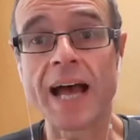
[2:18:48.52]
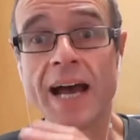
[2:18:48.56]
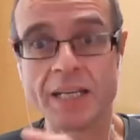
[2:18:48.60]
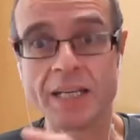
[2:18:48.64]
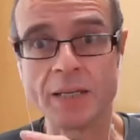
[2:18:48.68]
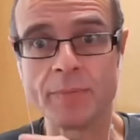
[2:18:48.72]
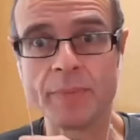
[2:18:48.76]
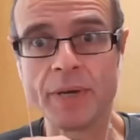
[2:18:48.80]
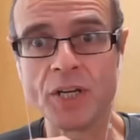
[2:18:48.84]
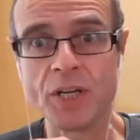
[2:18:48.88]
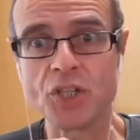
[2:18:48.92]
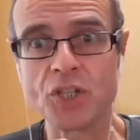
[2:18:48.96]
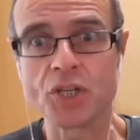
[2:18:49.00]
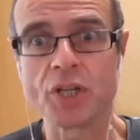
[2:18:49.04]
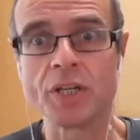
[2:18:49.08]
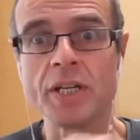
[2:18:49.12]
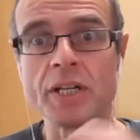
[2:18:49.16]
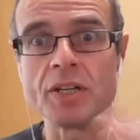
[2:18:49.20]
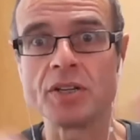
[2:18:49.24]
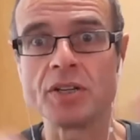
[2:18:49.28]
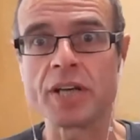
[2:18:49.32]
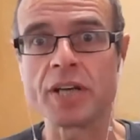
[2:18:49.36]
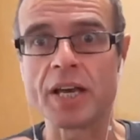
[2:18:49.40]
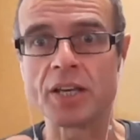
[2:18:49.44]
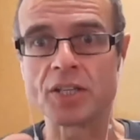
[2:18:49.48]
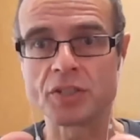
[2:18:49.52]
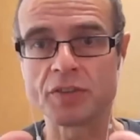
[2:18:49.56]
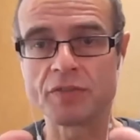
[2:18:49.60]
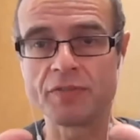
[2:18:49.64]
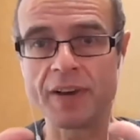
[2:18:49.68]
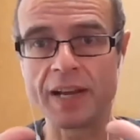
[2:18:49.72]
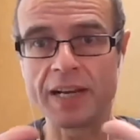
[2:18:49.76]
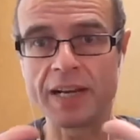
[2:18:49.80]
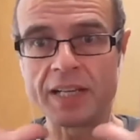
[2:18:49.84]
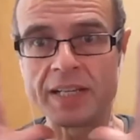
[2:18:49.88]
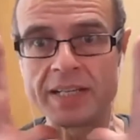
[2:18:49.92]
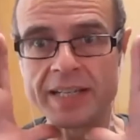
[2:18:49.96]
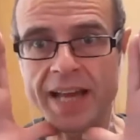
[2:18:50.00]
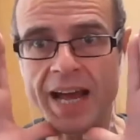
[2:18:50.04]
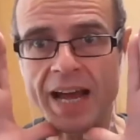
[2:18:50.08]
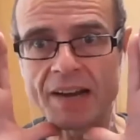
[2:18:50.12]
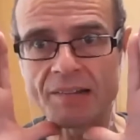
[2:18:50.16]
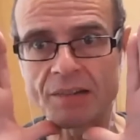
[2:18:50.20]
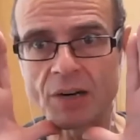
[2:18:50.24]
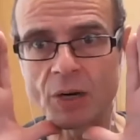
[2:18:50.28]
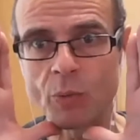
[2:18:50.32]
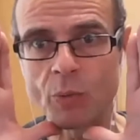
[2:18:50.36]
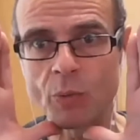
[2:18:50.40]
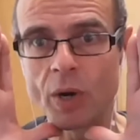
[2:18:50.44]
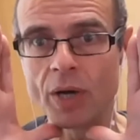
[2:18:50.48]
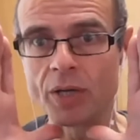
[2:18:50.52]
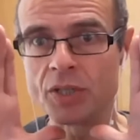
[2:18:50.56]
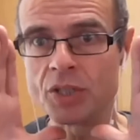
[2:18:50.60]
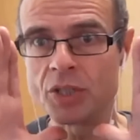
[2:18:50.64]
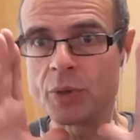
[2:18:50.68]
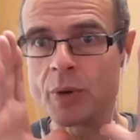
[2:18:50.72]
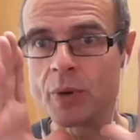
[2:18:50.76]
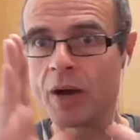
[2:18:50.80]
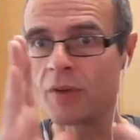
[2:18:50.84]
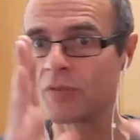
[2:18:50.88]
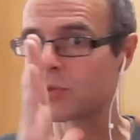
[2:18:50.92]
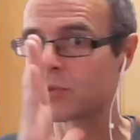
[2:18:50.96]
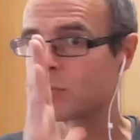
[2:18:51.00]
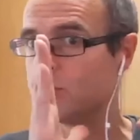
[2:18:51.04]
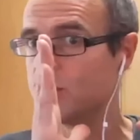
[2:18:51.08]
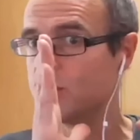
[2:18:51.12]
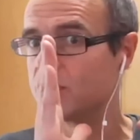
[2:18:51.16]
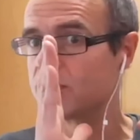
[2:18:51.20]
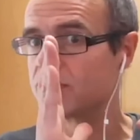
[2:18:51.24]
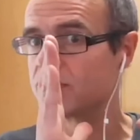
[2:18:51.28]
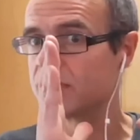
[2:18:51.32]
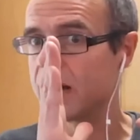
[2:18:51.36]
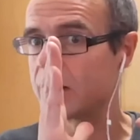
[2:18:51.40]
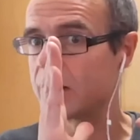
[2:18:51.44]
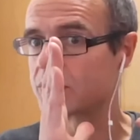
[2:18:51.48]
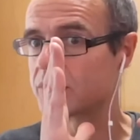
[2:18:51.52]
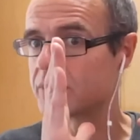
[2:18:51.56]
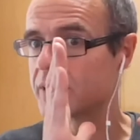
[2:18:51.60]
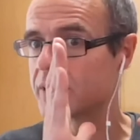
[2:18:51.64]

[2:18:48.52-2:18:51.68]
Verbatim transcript: an image and it takes a fairly narrow one and you have to move around